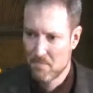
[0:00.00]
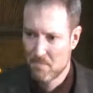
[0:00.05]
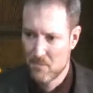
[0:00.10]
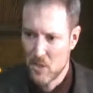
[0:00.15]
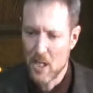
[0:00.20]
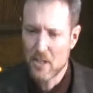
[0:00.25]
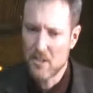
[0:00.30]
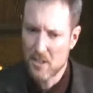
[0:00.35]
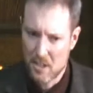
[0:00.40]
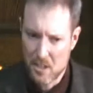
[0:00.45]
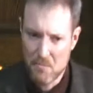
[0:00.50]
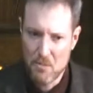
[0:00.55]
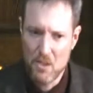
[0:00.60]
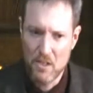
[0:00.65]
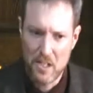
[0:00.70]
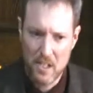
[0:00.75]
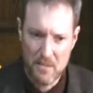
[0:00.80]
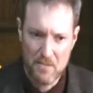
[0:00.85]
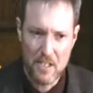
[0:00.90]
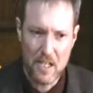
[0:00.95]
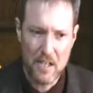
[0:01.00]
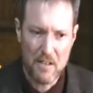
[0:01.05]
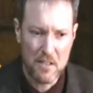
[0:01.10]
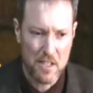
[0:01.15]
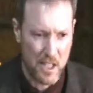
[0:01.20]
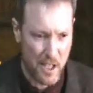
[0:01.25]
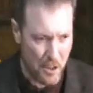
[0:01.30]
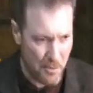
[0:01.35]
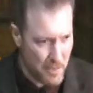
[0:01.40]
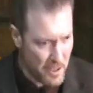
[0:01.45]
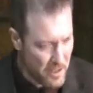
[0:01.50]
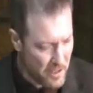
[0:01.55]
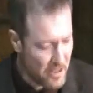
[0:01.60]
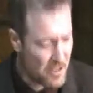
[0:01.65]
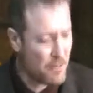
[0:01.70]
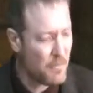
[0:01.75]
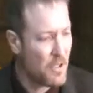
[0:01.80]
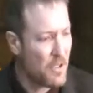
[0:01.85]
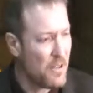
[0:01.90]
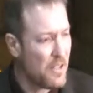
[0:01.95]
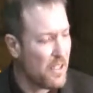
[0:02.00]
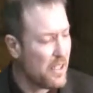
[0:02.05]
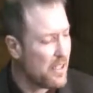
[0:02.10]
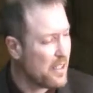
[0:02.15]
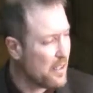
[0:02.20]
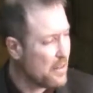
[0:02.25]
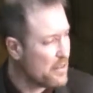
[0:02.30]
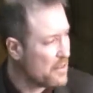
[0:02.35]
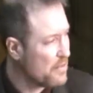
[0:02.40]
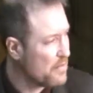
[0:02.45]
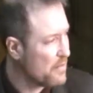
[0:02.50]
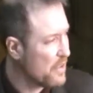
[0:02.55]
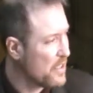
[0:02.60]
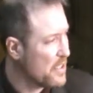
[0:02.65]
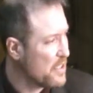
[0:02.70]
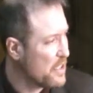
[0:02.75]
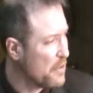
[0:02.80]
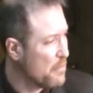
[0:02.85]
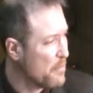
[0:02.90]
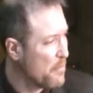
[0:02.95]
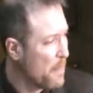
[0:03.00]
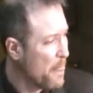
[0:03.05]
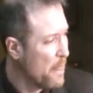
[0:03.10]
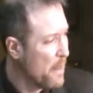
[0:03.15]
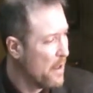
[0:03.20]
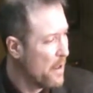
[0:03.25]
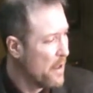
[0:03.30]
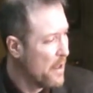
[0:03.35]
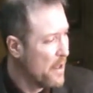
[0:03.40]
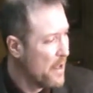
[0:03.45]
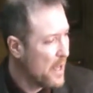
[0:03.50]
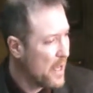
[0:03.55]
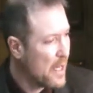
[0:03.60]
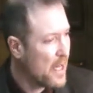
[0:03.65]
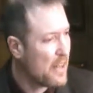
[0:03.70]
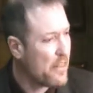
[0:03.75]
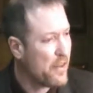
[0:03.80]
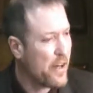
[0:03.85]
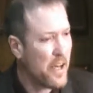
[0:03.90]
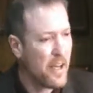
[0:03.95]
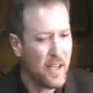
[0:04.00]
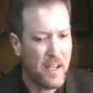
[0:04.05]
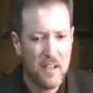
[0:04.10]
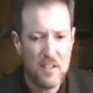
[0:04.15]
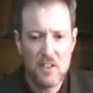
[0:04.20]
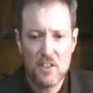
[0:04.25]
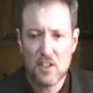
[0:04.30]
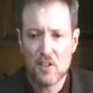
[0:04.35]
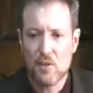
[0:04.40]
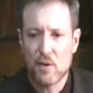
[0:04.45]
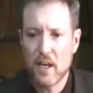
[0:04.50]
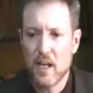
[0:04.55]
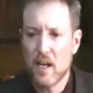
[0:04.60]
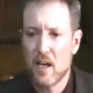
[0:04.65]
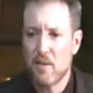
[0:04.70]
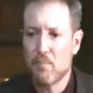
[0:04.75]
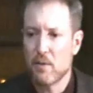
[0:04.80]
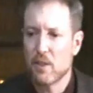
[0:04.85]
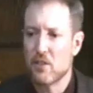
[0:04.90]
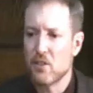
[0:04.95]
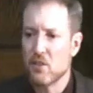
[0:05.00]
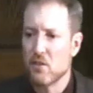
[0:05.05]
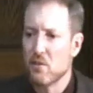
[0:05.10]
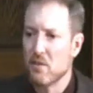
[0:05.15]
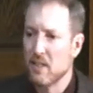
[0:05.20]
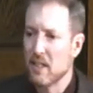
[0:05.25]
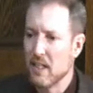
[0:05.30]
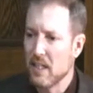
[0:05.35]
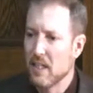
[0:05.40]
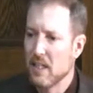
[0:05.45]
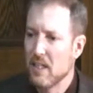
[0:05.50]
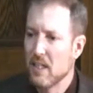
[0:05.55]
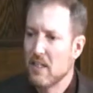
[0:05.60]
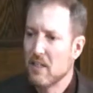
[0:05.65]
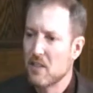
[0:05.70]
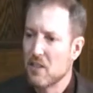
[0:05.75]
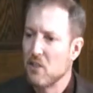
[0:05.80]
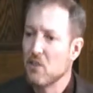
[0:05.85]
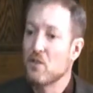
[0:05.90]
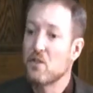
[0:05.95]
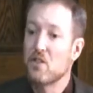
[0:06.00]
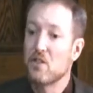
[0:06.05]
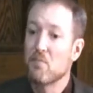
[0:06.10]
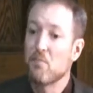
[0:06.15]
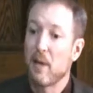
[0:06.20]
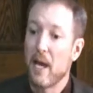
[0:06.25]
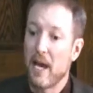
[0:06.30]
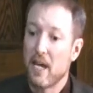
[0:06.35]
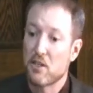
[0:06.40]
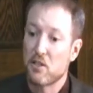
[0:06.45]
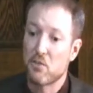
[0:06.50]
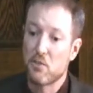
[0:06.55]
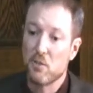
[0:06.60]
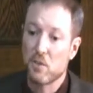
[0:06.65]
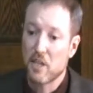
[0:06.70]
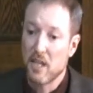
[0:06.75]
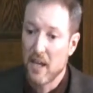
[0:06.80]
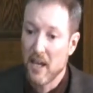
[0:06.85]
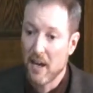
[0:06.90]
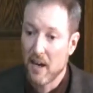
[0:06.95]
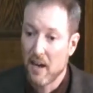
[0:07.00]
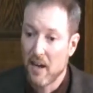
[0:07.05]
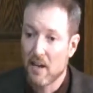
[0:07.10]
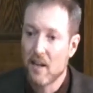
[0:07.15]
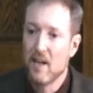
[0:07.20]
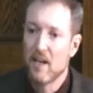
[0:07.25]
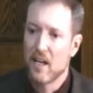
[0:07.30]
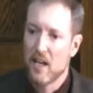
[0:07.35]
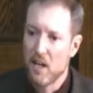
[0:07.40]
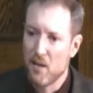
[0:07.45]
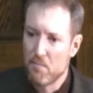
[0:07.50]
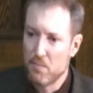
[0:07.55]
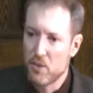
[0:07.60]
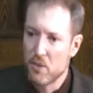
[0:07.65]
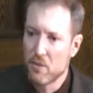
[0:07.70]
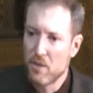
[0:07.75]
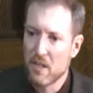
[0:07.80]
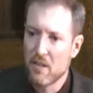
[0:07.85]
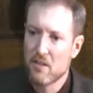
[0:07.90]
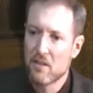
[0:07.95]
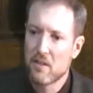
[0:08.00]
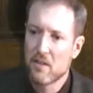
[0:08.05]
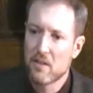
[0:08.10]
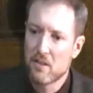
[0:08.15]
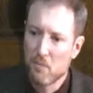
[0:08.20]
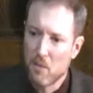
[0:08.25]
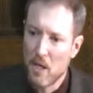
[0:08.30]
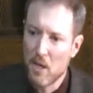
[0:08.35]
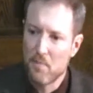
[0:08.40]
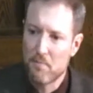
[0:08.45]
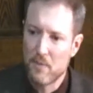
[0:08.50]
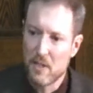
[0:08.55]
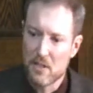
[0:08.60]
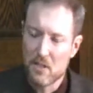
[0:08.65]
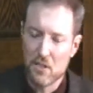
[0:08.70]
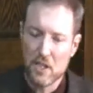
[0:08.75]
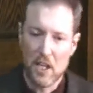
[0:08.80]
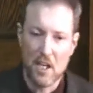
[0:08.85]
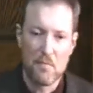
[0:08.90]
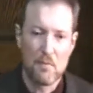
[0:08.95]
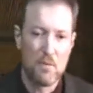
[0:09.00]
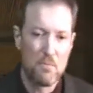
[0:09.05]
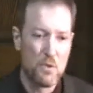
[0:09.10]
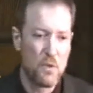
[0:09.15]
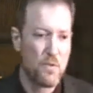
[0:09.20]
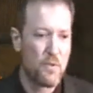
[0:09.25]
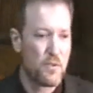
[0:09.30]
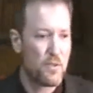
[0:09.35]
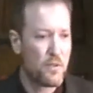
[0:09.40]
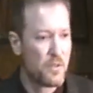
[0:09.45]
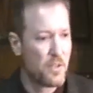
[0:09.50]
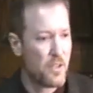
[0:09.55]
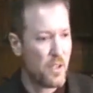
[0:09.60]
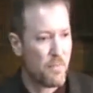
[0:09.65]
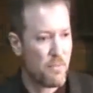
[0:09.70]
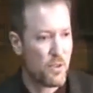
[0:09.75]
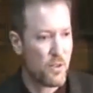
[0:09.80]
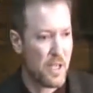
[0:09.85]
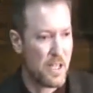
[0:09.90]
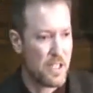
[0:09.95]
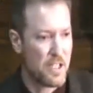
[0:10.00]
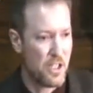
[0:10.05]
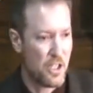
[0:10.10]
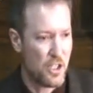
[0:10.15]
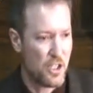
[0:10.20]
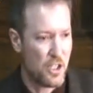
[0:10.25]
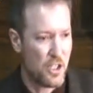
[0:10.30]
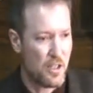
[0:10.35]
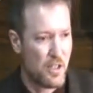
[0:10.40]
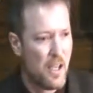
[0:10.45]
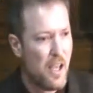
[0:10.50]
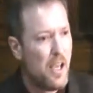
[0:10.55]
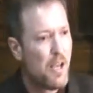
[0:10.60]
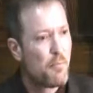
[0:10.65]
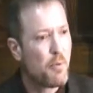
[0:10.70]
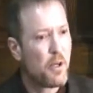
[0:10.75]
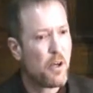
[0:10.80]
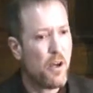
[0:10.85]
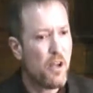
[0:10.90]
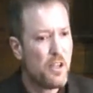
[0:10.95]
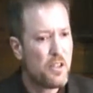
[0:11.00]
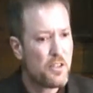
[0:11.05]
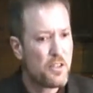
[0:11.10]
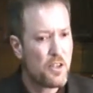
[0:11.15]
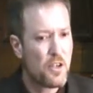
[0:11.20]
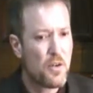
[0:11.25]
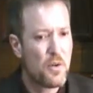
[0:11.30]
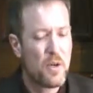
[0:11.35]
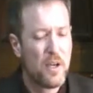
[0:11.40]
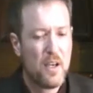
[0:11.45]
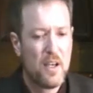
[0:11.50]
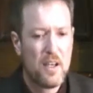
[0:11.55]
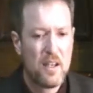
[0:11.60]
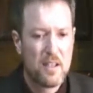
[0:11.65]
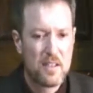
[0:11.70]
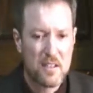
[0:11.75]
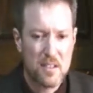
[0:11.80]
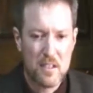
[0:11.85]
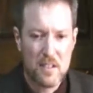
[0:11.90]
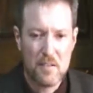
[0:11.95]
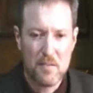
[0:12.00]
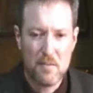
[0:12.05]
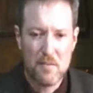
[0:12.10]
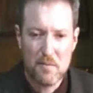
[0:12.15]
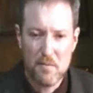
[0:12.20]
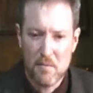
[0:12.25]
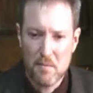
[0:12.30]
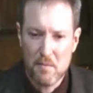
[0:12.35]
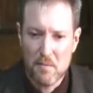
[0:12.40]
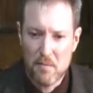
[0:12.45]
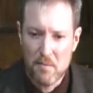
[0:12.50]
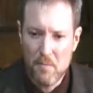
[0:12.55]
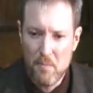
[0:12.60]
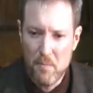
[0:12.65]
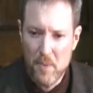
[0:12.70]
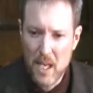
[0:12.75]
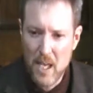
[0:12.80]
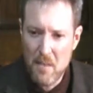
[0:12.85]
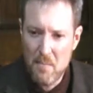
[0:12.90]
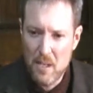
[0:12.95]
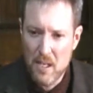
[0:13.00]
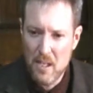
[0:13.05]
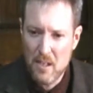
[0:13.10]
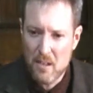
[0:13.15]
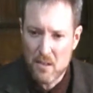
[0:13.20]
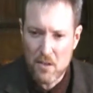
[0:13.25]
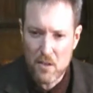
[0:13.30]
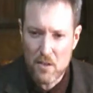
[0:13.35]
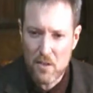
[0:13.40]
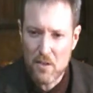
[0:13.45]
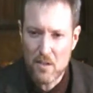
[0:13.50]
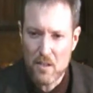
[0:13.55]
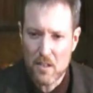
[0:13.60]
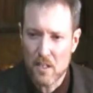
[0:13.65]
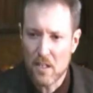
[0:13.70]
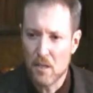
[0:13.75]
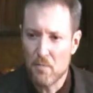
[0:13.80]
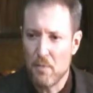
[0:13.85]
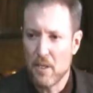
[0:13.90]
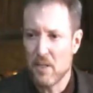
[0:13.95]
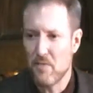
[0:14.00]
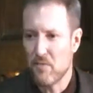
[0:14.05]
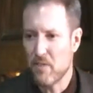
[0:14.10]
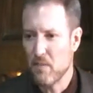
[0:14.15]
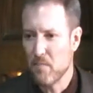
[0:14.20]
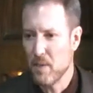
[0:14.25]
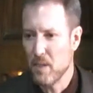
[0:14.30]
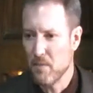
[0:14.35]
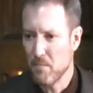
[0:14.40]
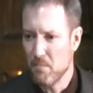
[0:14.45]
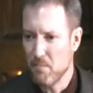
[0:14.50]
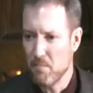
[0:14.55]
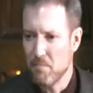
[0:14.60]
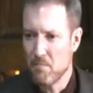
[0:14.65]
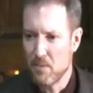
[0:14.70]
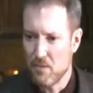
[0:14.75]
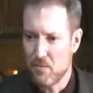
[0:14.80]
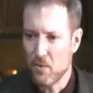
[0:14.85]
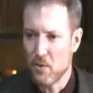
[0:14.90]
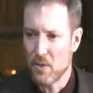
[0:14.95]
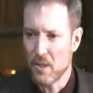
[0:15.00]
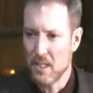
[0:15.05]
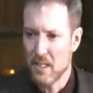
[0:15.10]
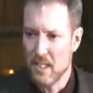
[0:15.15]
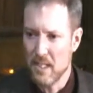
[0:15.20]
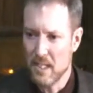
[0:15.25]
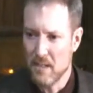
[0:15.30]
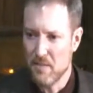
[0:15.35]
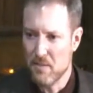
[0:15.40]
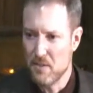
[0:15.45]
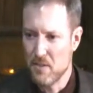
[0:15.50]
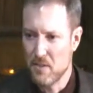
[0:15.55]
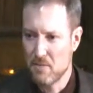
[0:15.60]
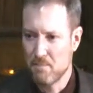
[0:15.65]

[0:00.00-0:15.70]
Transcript: Not the community of downtown, but the community of House of Friendship. And I thought, here's a great opportunity to do some pastoral care, help this gentleman move through some transition, but also to maybe learn a little bit from him before he leaves.